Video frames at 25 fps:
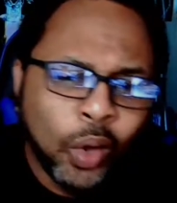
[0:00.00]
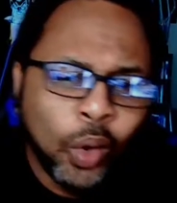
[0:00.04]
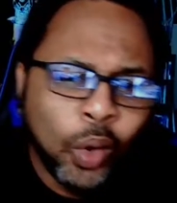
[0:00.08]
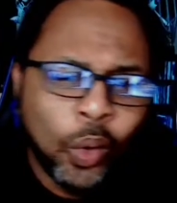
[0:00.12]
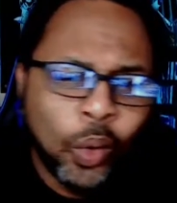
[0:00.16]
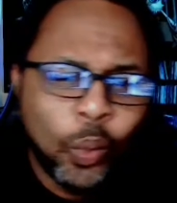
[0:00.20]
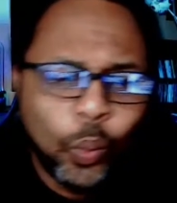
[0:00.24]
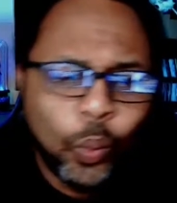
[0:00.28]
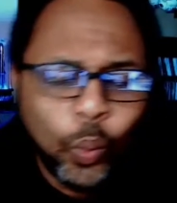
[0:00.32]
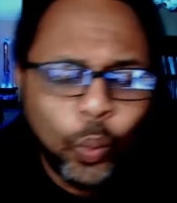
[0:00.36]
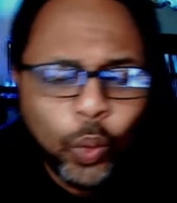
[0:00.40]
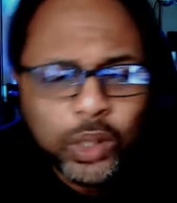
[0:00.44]

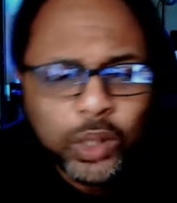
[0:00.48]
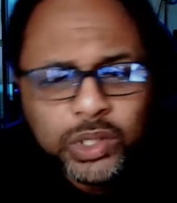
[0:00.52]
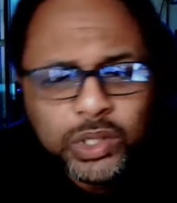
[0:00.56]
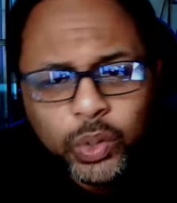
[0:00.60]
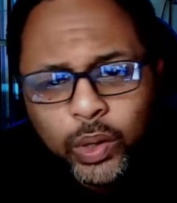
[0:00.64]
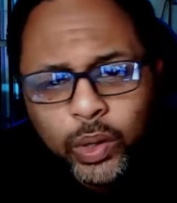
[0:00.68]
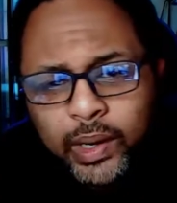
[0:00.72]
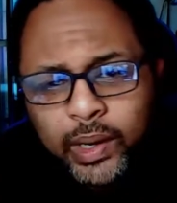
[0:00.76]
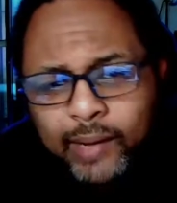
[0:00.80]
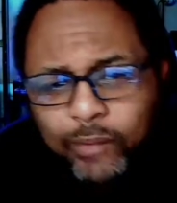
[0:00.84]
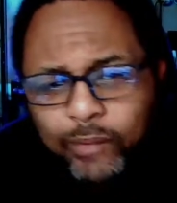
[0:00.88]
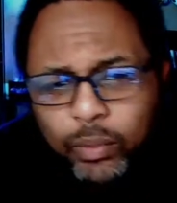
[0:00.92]
What's going
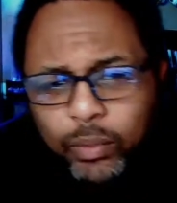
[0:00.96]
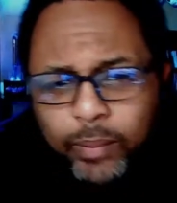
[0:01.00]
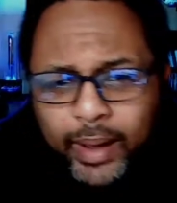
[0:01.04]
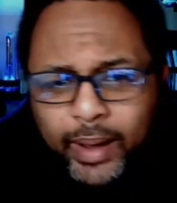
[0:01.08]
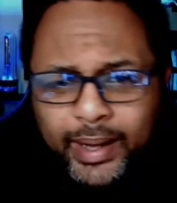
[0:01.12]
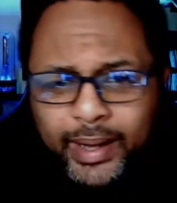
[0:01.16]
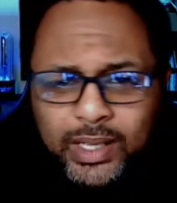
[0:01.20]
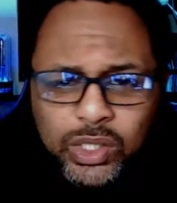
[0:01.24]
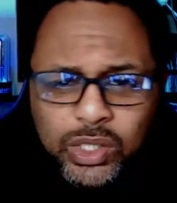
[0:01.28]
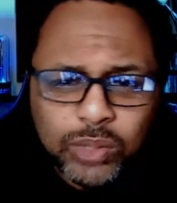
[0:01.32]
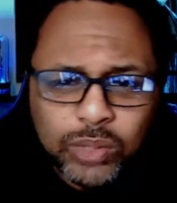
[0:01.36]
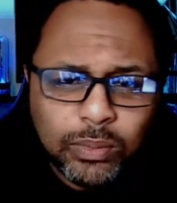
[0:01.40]
on,
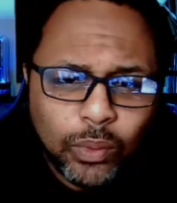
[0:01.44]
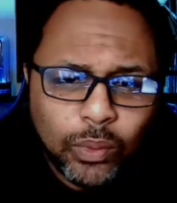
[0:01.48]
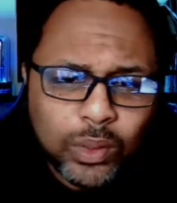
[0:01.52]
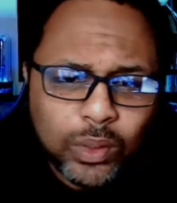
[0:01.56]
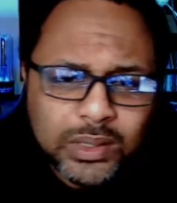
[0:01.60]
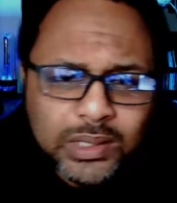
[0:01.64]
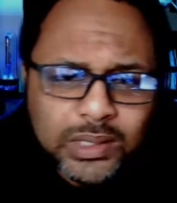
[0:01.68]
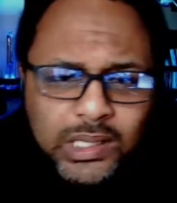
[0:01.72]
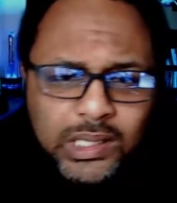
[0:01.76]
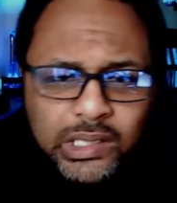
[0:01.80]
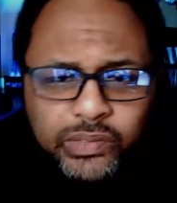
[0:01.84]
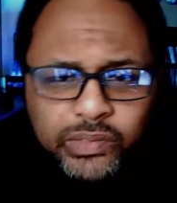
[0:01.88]
everybody? It's your boy
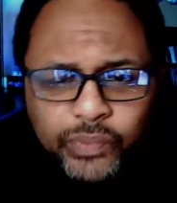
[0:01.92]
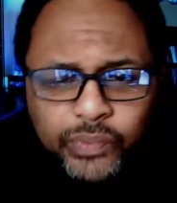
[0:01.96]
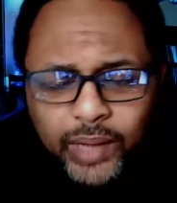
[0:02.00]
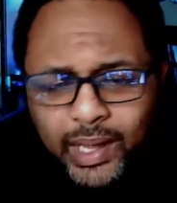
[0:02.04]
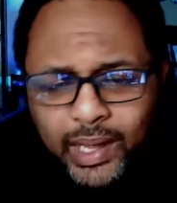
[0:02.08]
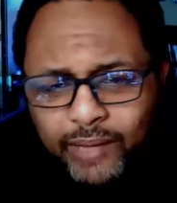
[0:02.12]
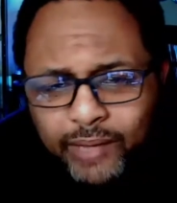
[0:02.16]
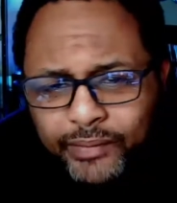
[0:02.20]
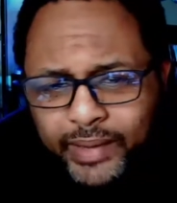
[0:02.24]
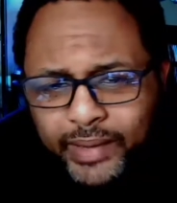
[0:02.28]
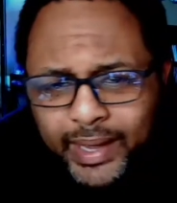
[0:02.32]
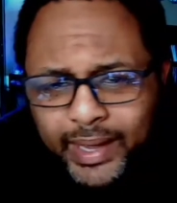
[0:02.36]
Steals
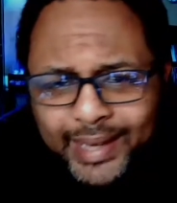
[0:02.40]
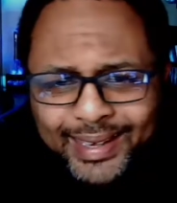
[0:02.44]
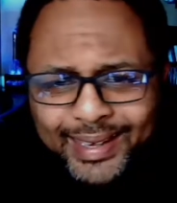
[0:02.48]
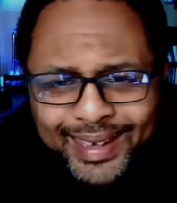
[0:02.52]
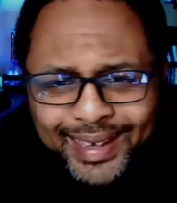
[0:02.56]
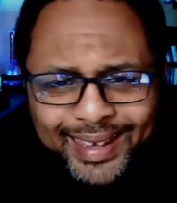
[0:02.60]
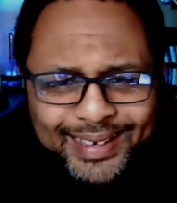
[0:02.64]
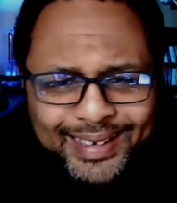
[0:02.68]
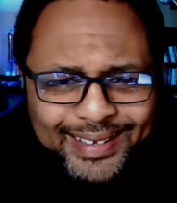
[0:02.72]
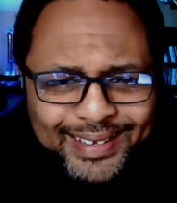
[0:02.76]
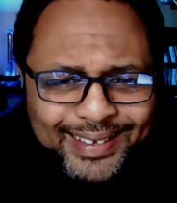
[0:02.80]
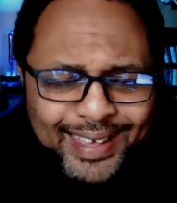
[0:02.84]
Forever,
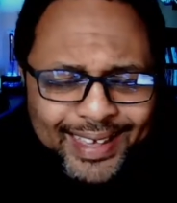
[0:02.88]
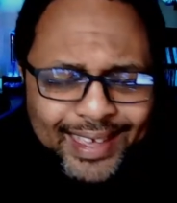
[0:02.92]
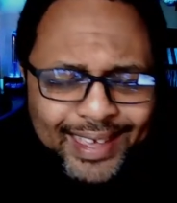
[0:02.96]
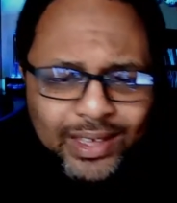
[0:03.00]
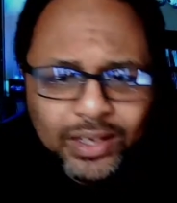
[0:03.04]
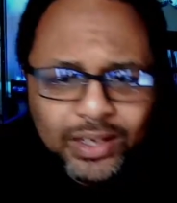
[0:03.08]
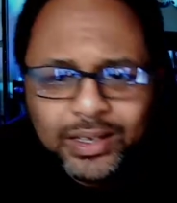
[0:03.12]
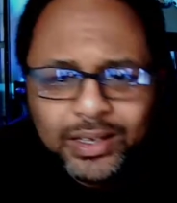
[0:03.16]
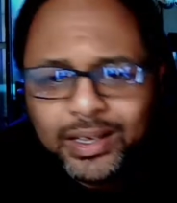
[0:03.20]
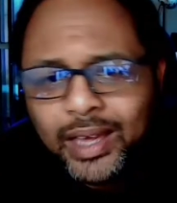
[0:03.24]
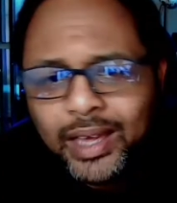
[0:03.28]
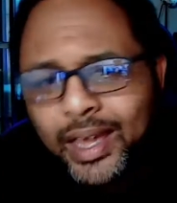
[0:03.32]
aka the King
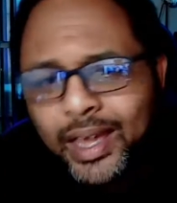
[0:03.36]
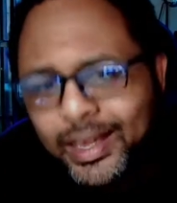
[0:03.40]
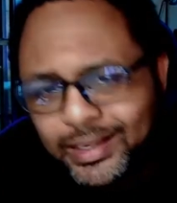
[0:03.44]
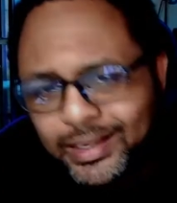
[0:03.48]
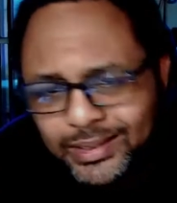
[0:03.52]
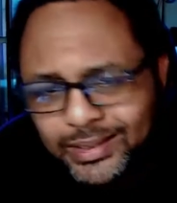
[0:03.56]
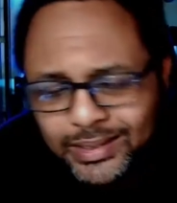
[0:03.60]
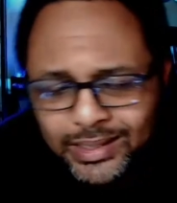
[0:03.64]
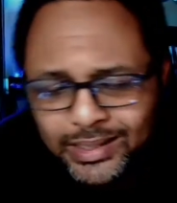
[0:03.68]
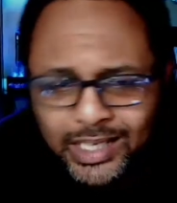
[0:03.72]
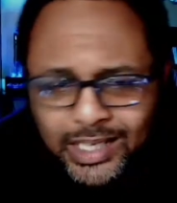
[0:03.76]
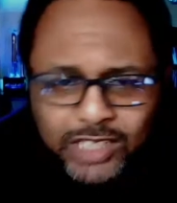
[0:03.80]
of
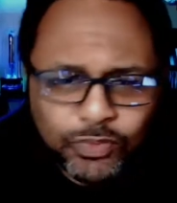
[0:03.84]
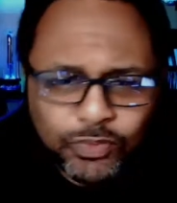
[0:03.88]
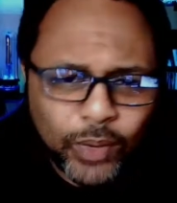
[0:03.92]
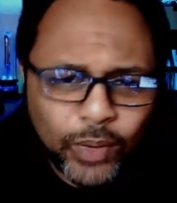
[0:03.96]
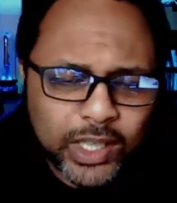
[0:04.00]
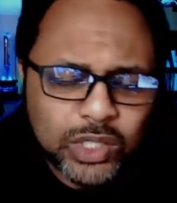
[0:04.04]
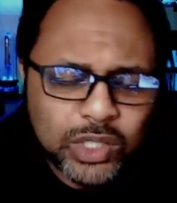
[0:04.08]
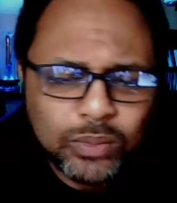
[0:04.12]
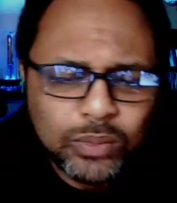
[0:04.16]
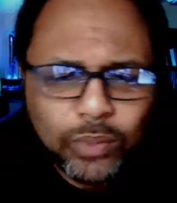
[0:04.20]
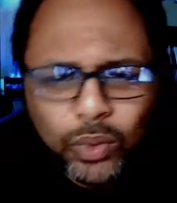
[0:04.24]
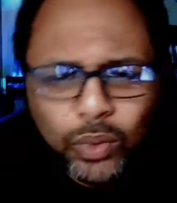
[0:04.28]
Geeks, and that's
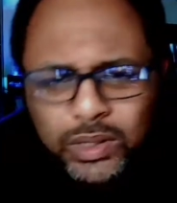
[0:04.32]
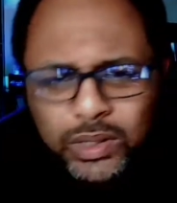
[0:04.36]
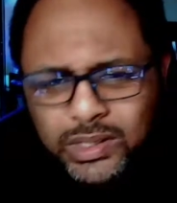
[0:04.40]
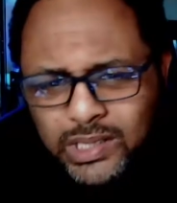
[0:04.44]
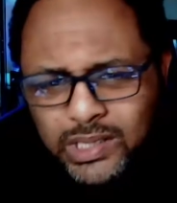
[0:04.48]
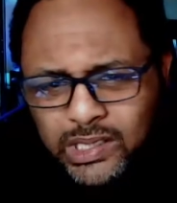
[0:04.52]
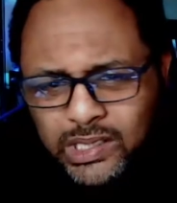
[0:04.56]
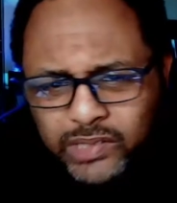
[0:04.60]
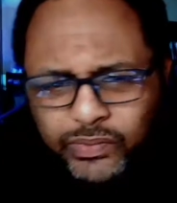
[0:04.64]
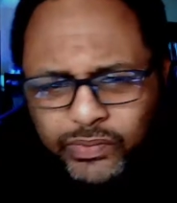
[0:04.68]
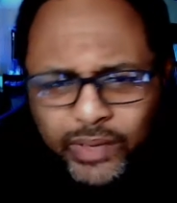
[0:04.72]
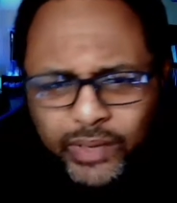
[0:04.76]
right, your boy
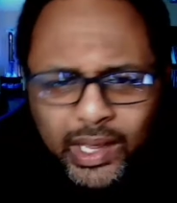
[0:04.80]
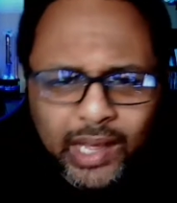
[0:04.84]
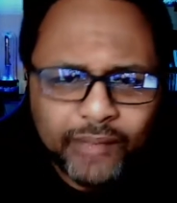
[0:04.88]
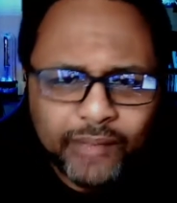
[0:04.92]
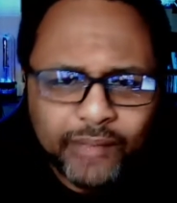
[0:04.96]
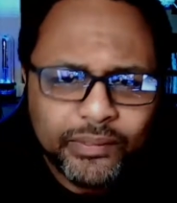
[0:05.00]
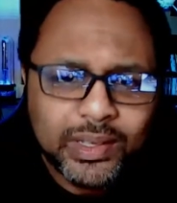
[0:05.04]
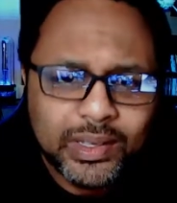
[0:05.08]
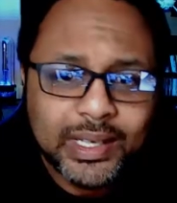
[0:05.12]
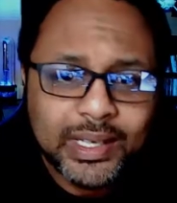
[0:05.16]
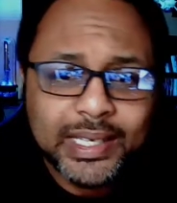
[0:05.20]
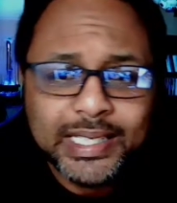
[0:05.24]
Steals
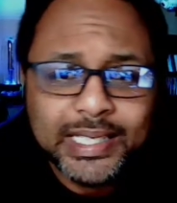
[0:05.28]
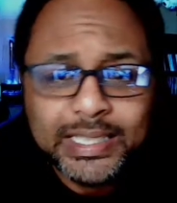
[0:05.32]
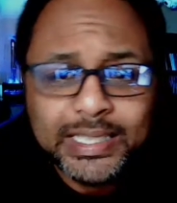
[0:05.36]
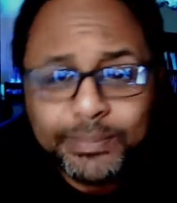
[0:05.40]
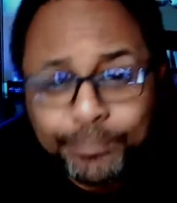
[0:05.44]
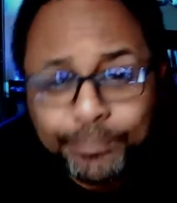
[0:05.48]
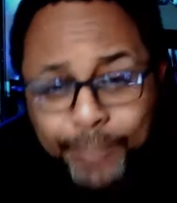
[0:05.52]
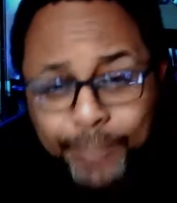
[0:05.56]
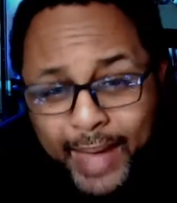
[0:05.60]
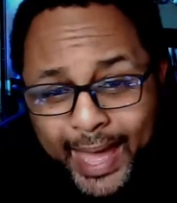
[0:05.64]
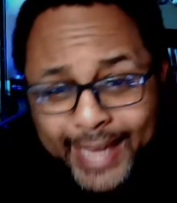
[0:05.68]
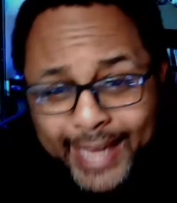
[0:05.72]
Forever is
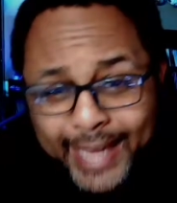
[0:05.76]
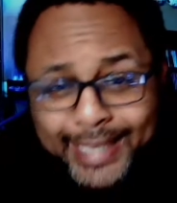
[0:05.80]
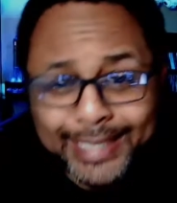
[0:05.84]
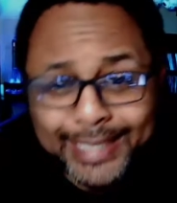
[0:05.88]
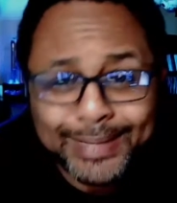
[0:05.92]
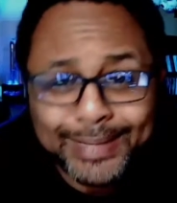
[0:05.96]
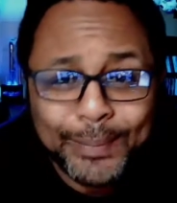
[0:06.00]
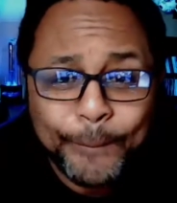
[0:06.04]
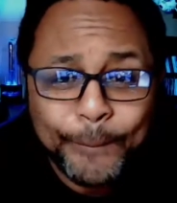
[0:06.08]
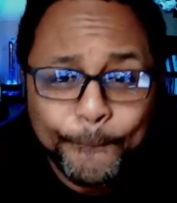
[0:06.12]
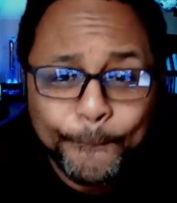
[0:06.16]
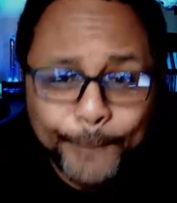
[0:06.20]
back in
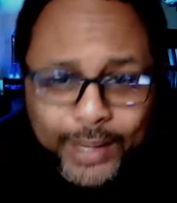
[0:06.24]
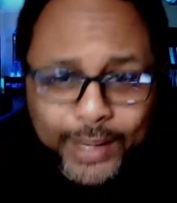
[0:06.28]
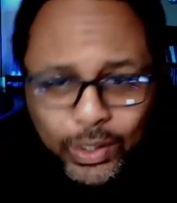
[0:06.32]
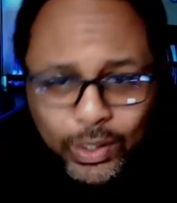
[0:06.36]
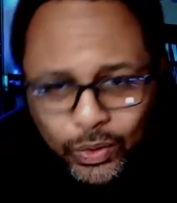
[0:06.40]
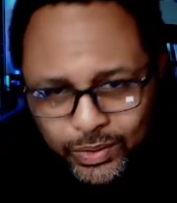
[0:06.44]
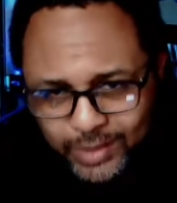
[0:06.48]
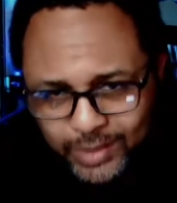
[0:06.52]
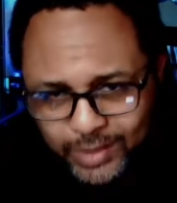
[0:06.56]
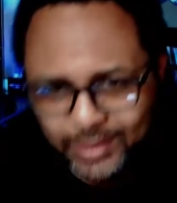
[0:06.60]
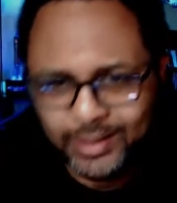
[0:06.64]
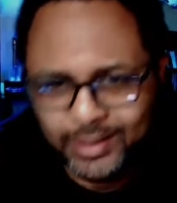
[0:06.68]
the
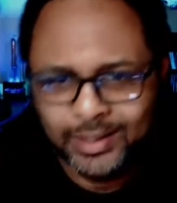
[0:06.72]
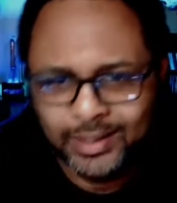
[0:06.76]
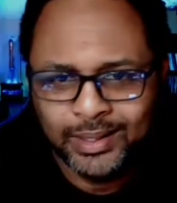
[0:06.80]
building.